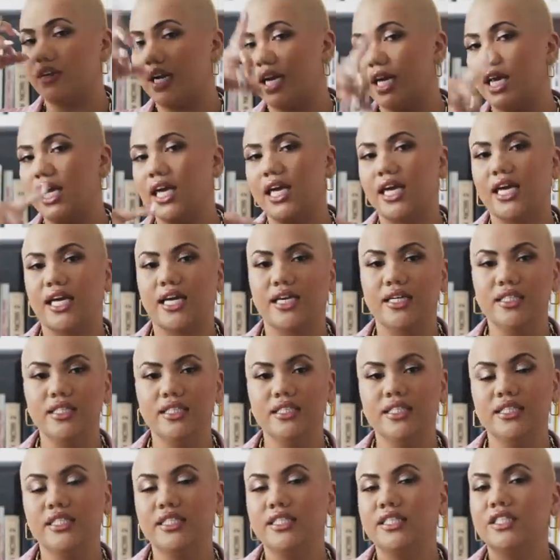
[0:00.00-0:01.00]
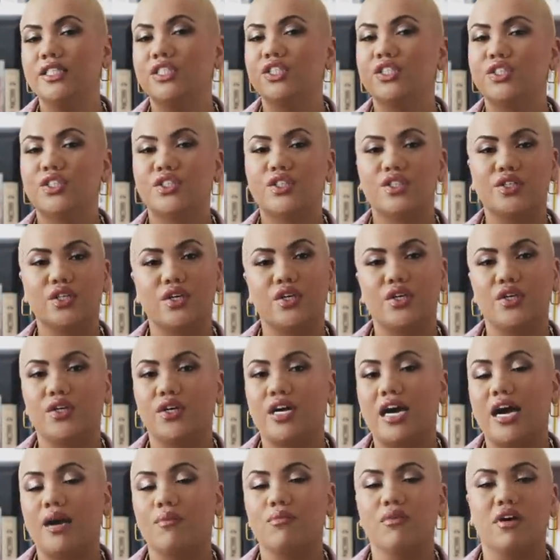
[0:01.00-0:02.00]
right here, so
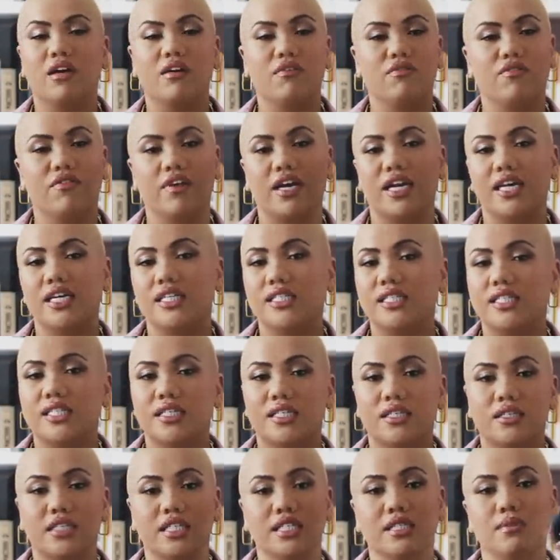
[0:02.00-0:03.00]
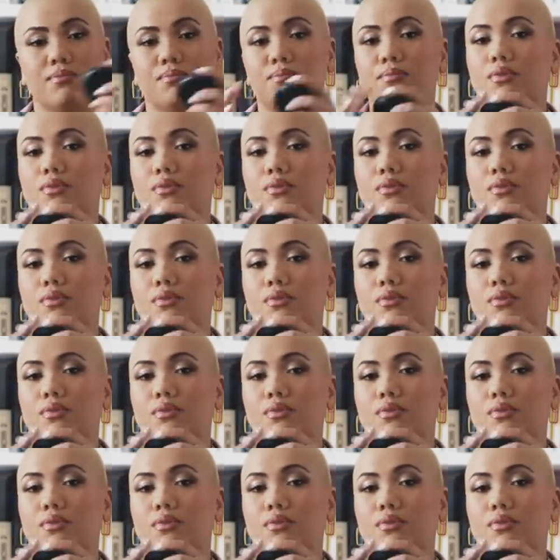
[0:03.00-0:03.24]
I'm not afraid to just